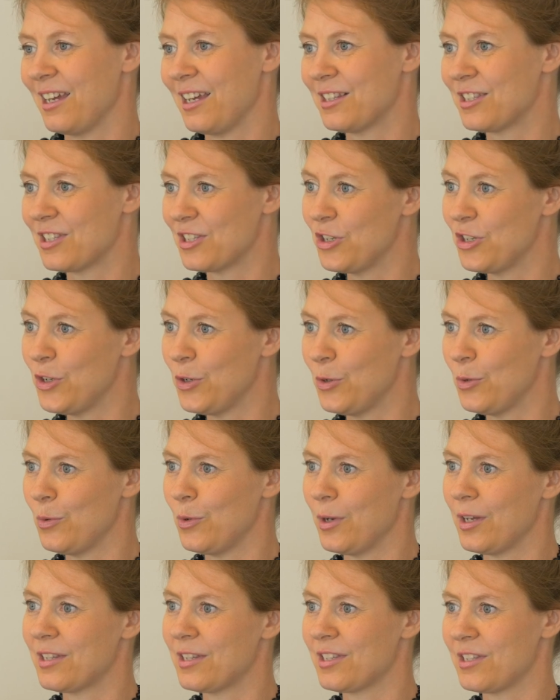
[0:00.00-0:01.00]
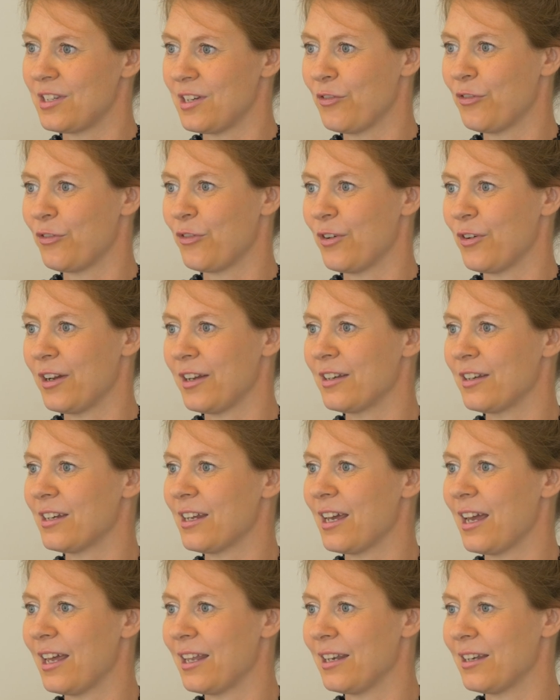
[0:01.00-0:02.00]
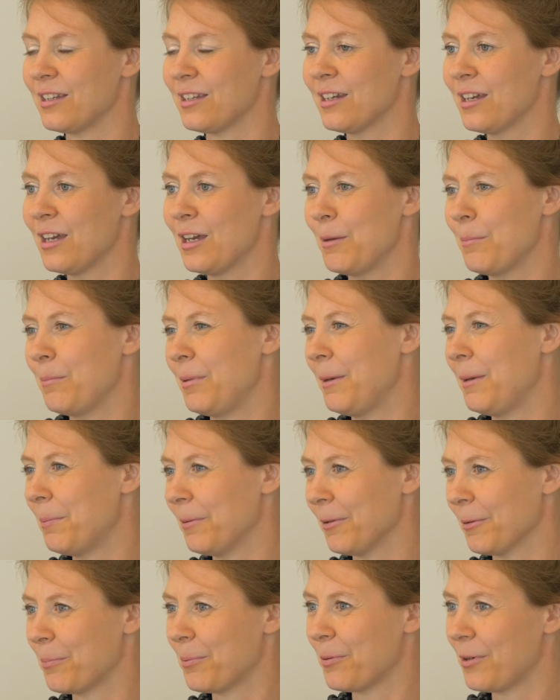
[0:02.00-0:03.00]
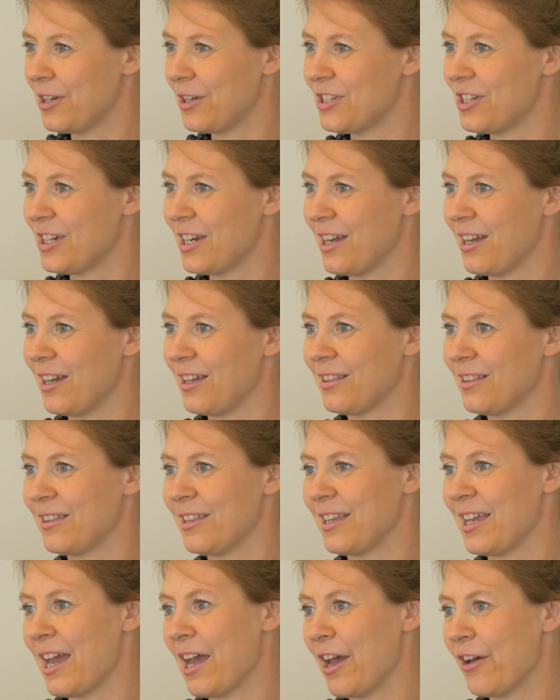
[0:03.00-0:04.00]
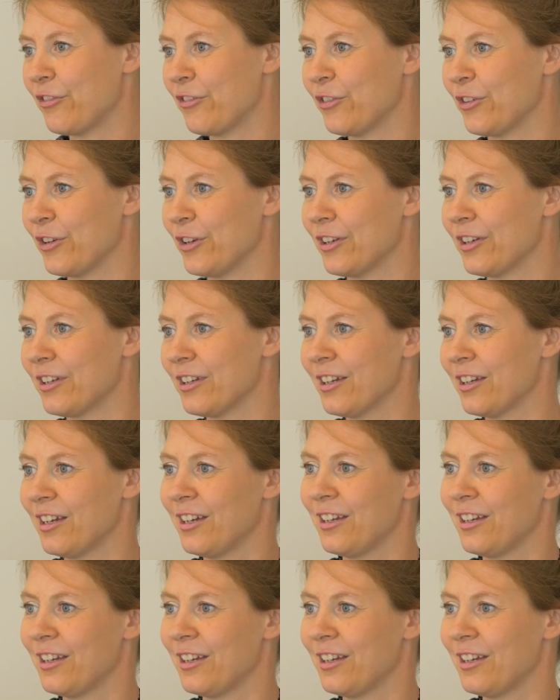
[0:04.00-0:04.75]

it's new, it's different, and people appreciate the effort